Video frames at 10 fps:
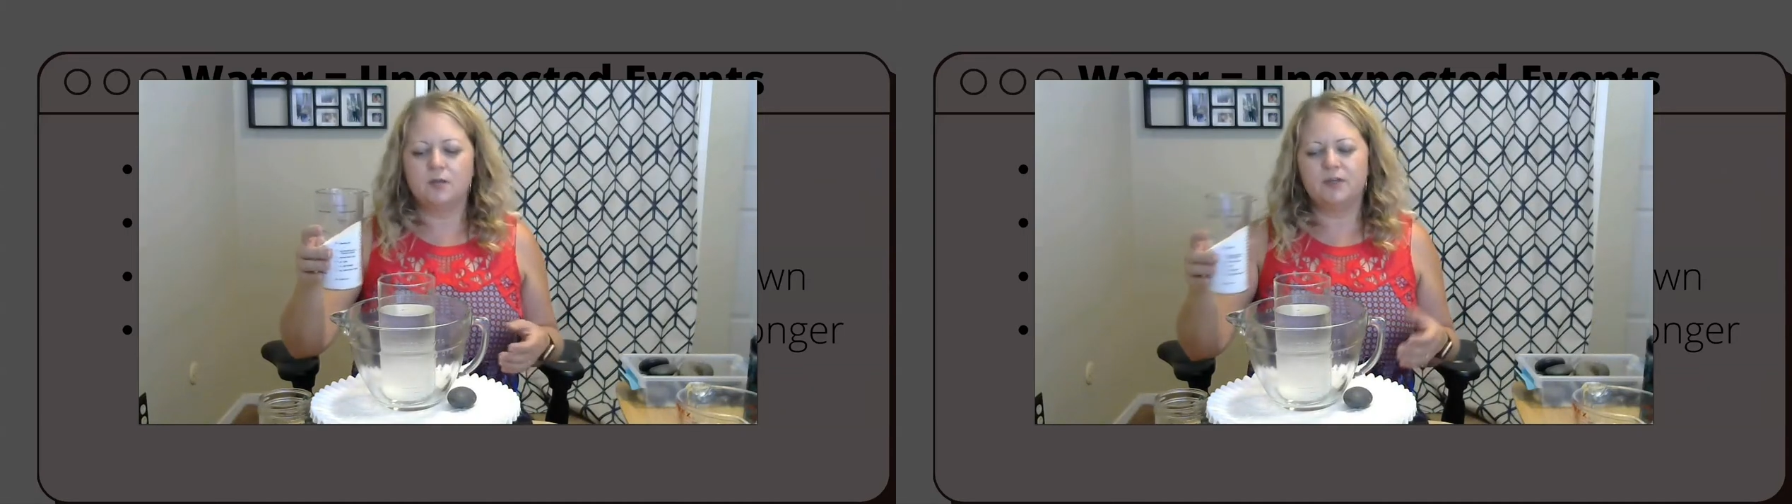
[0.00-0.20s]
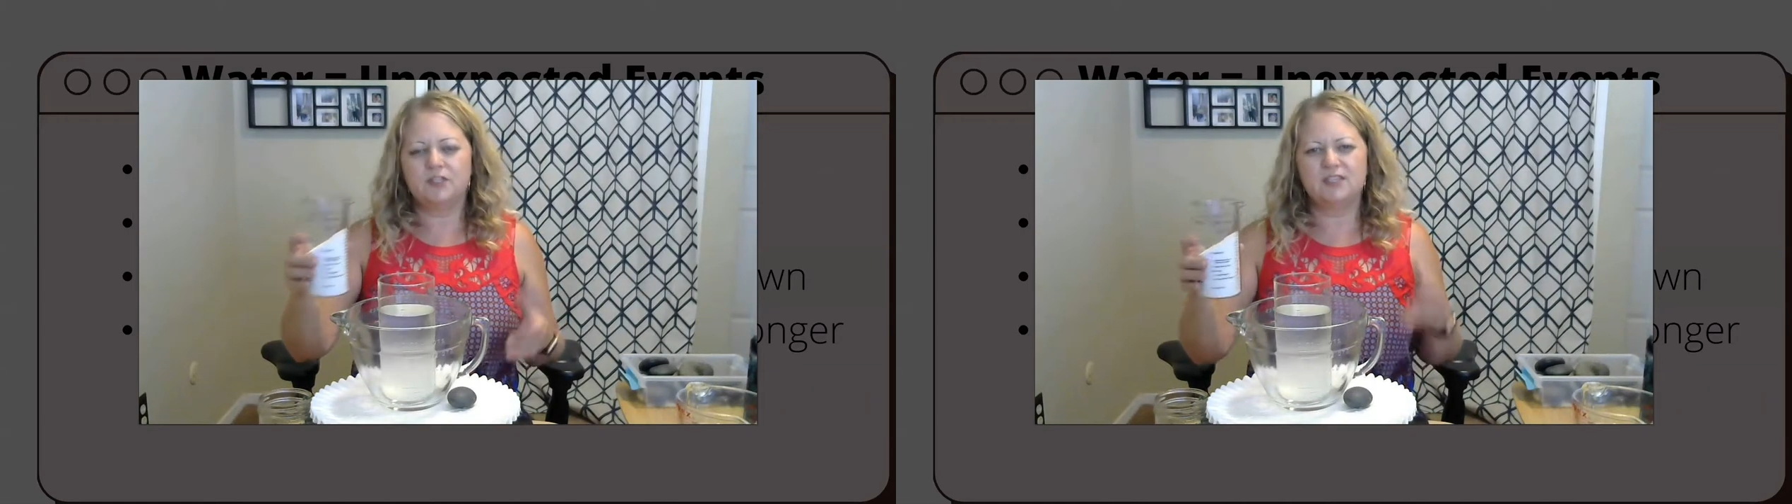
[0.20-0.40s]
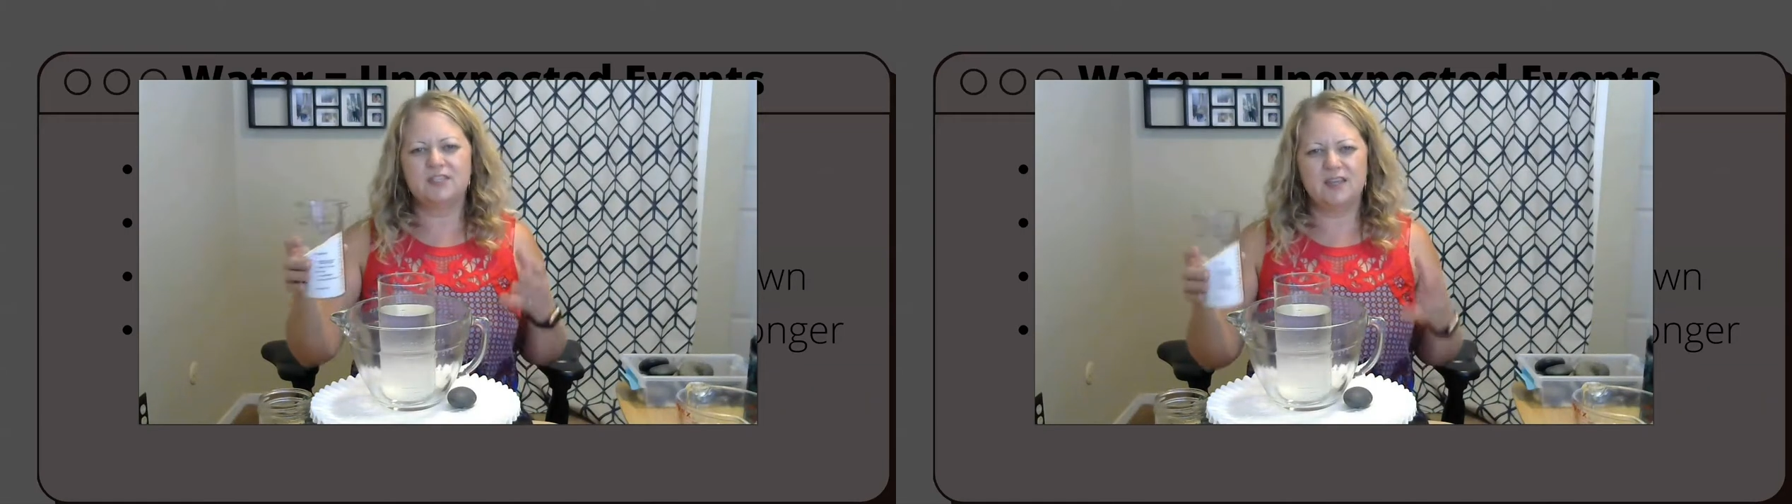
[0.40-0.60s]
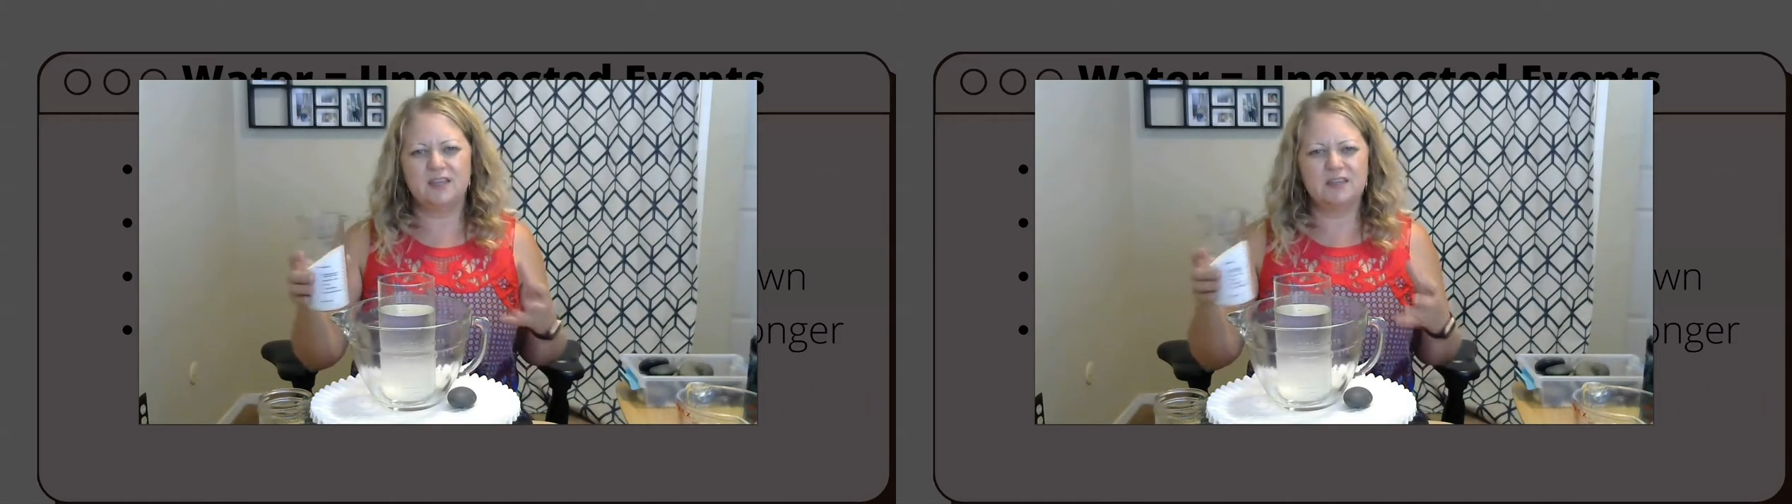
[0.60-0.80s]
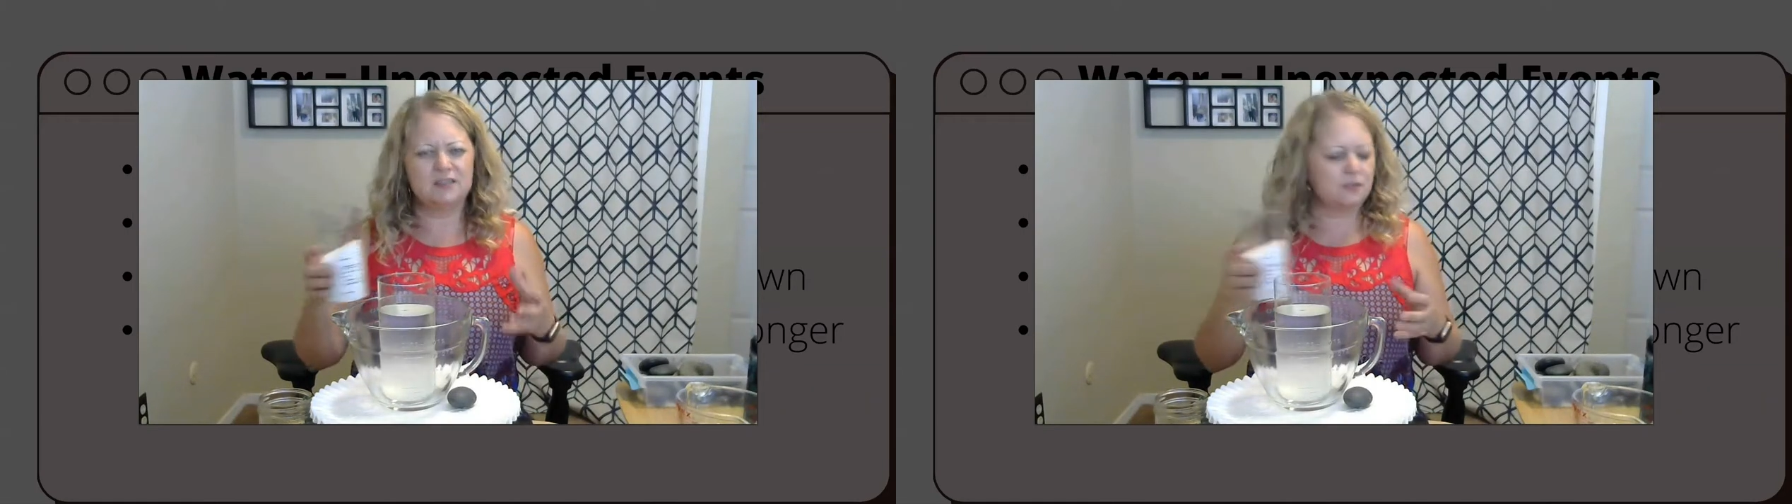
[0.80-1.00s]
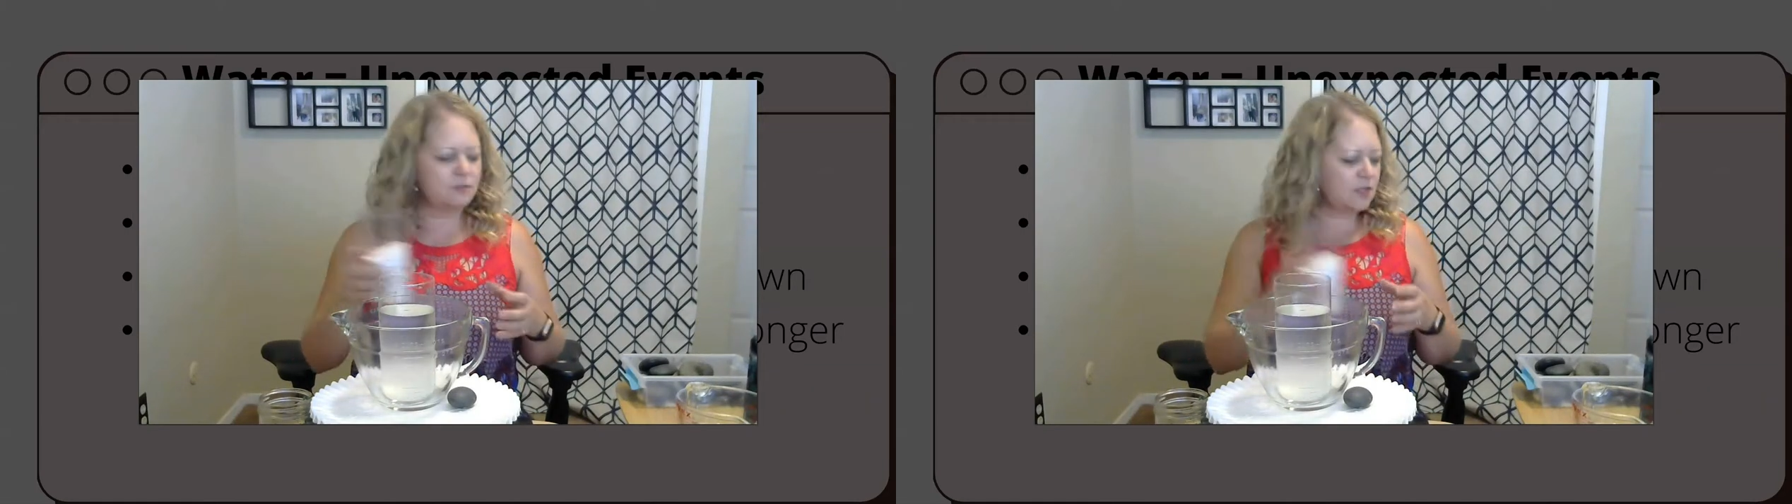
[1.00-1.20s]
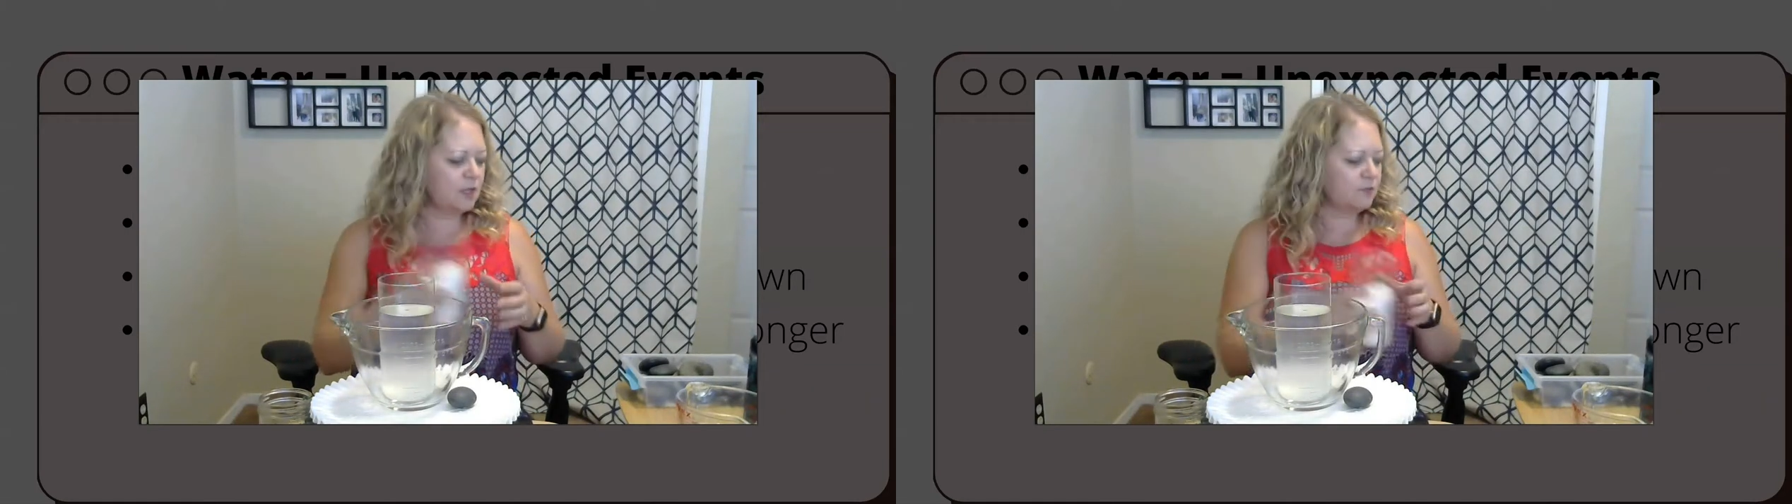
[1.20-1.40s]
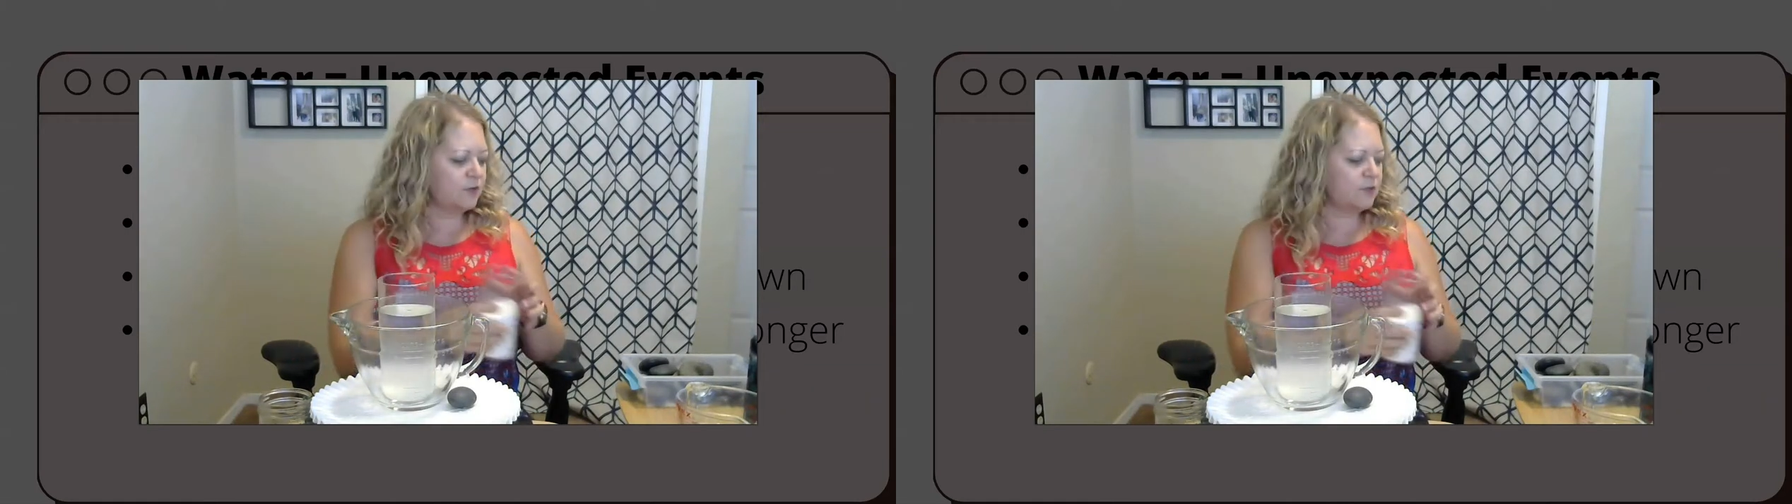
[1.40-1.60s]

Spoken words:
but just taking some time for